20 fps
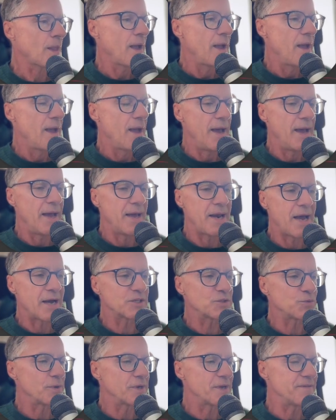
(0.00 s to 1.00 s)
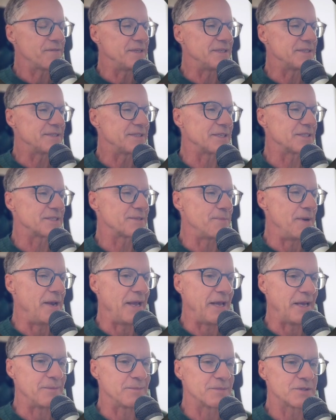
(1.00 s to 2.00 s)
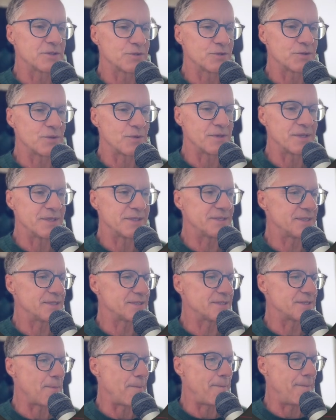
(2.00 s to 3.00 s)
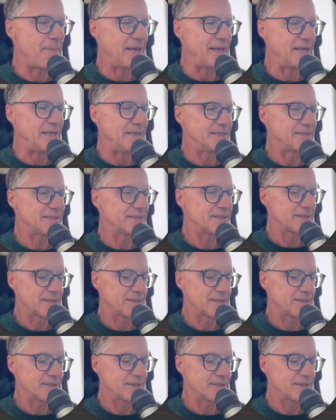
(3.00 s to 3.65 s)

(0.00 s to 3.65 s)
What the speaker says: And actually, we'll give these things some names. So this is the base.